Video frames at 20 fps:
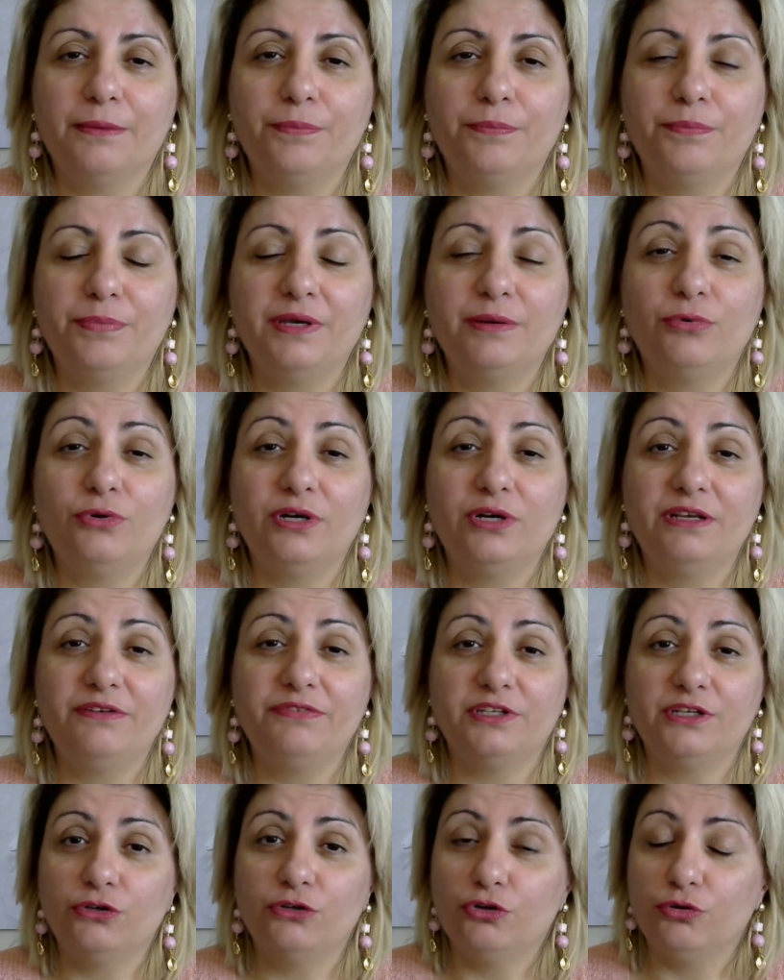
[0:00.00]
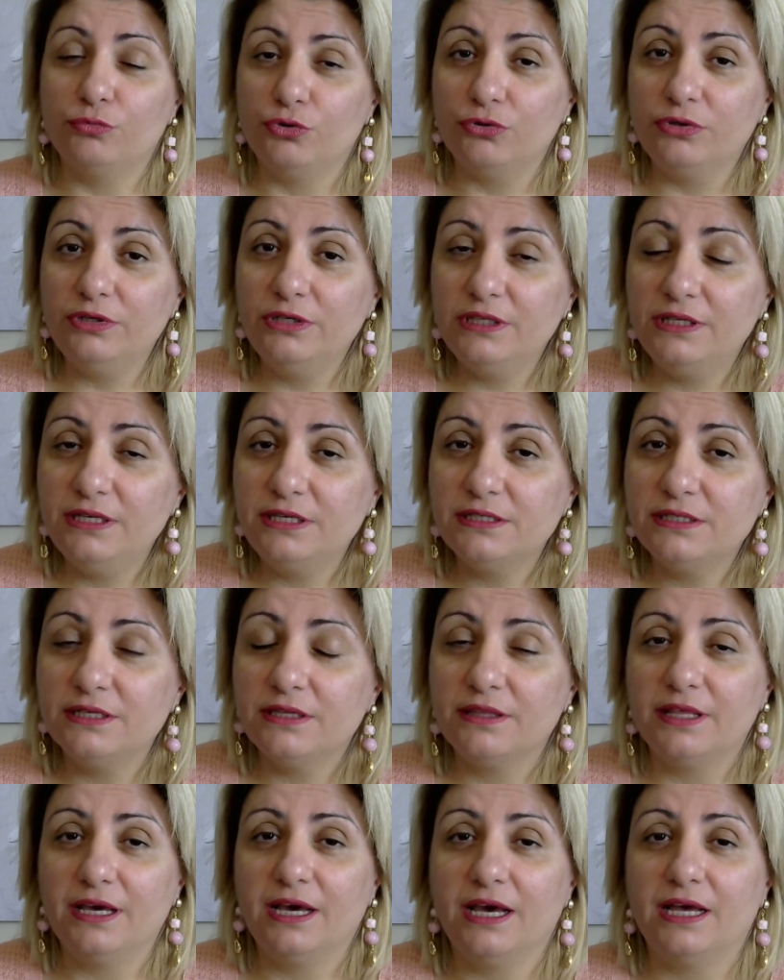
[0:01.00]
people lived in communities
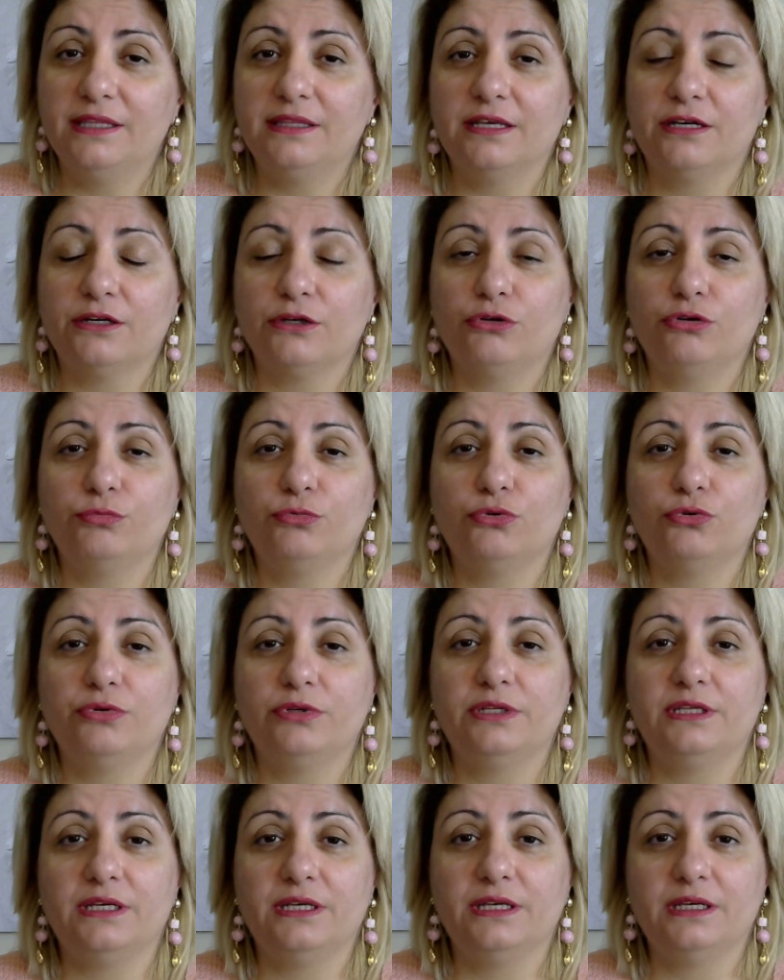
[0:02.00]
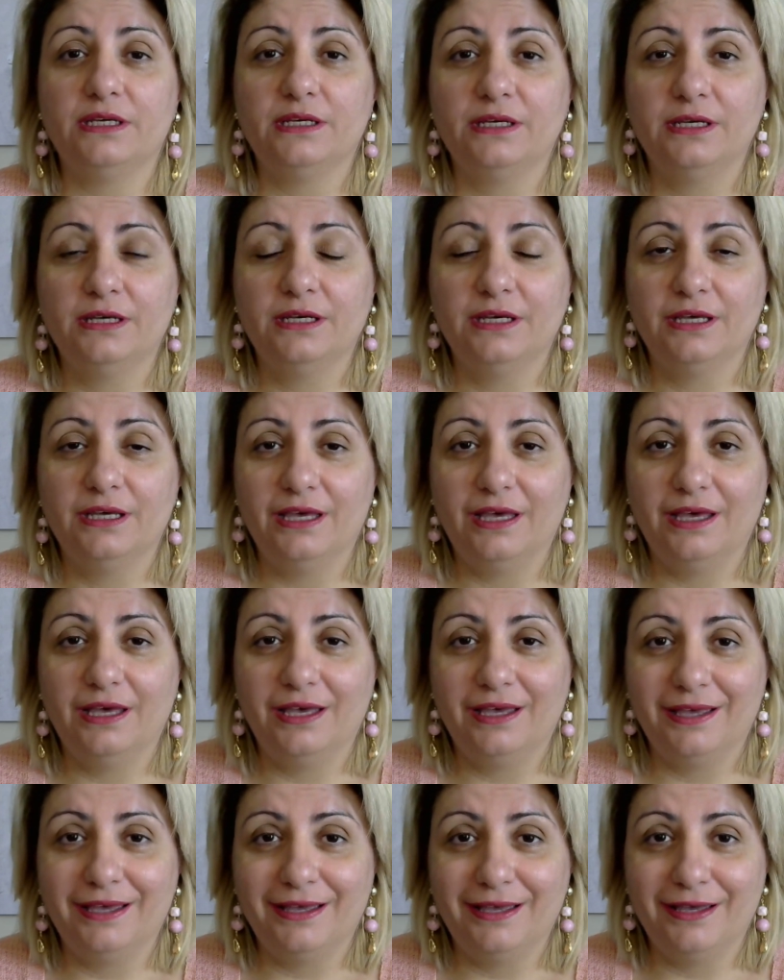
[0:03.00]
and they had their community
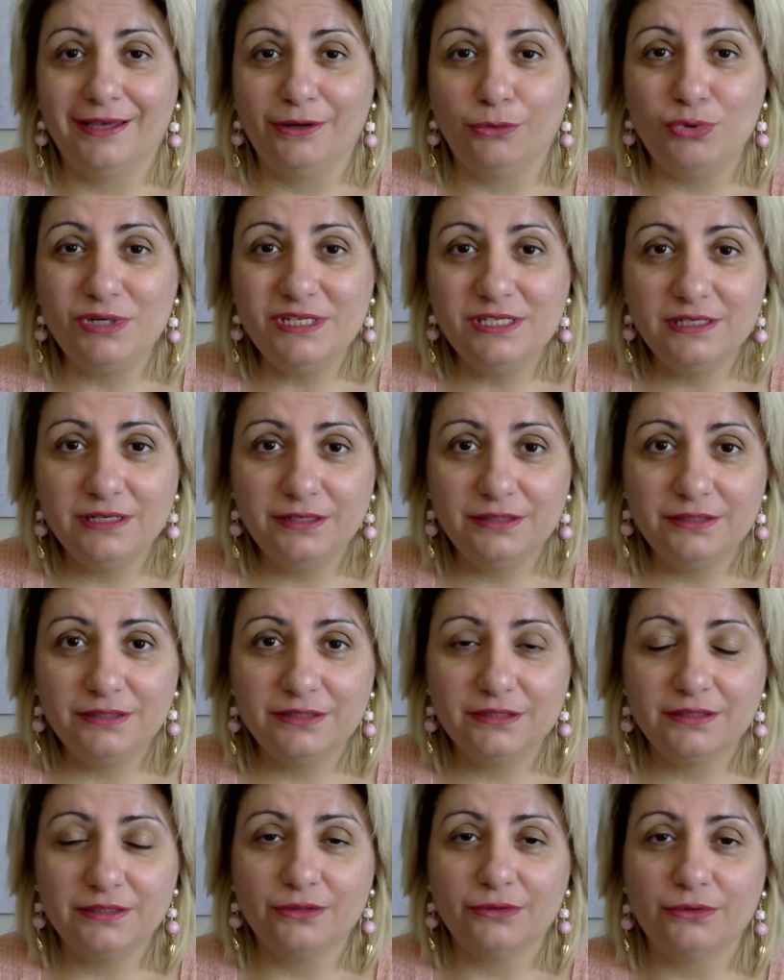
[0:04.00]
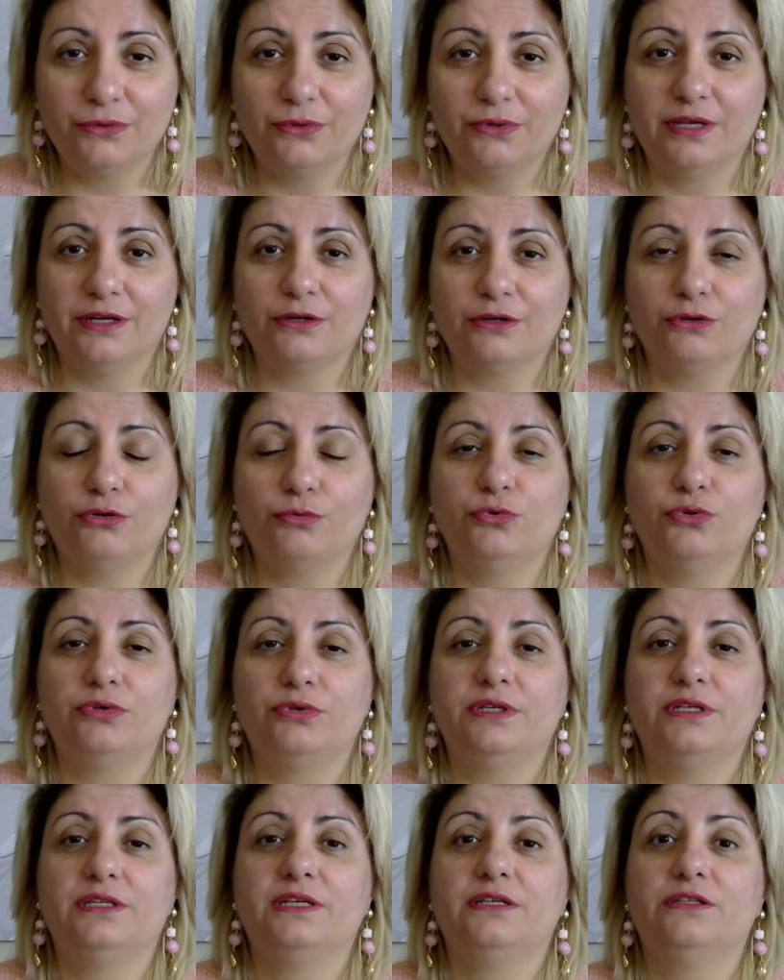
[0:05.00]
wizard or their
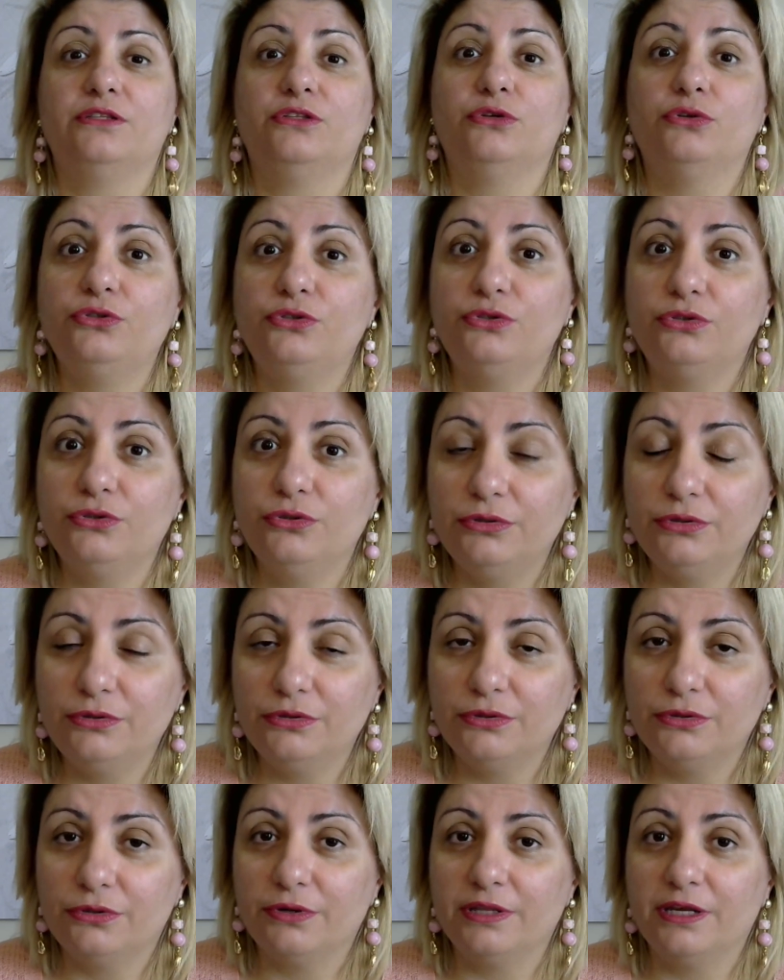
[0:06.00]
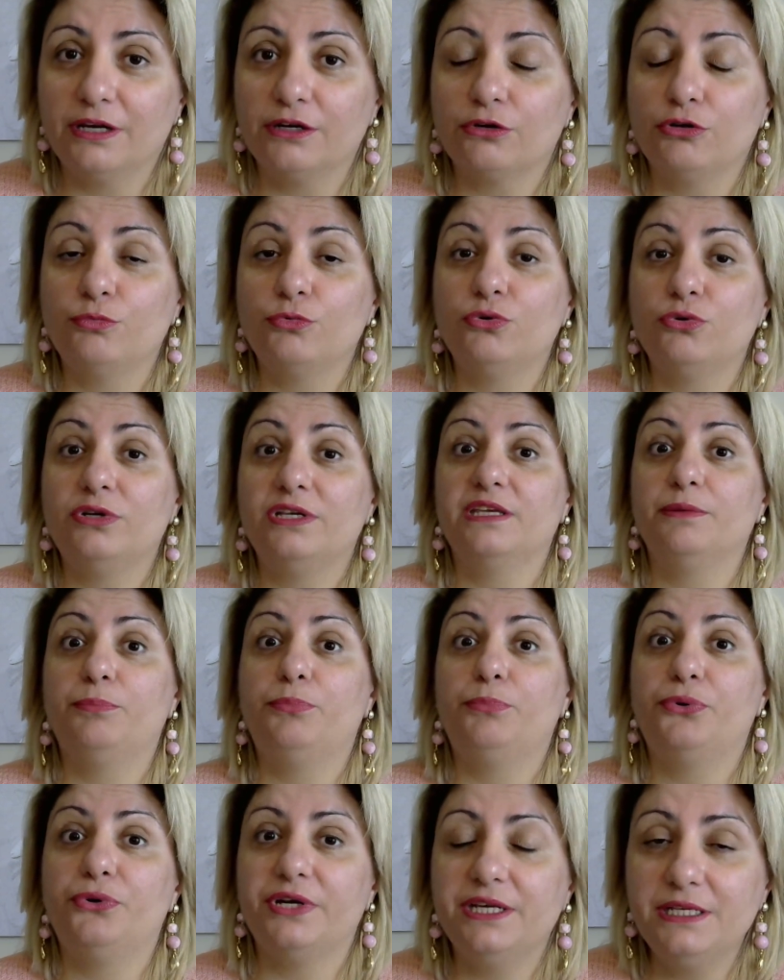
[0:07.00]
community doctor or their community
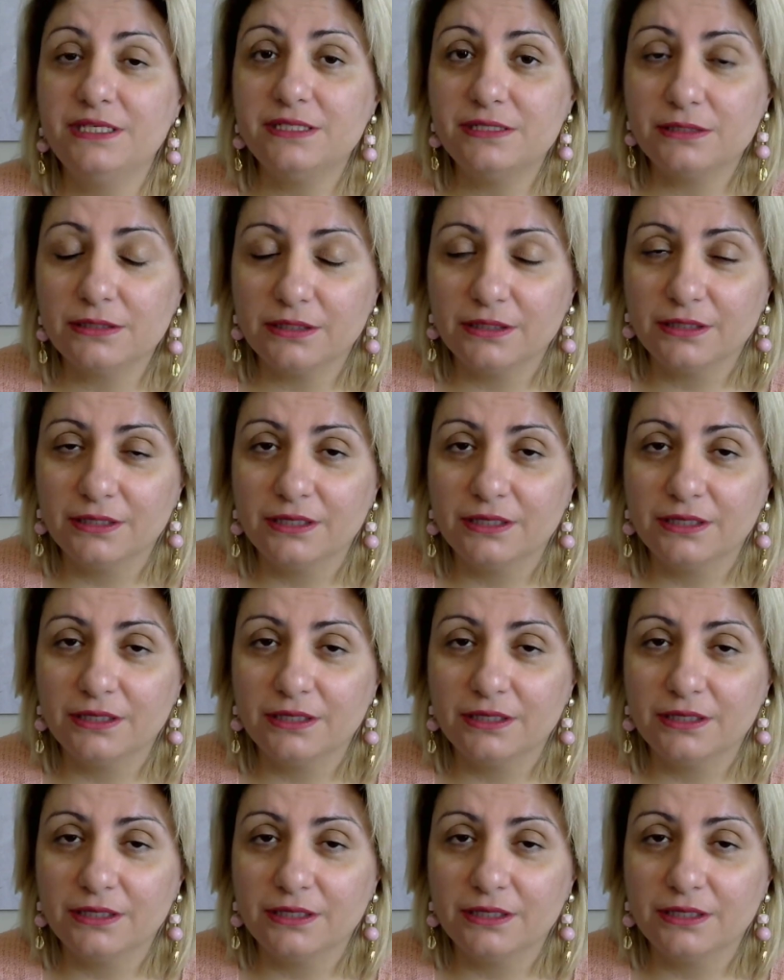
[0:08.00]
priest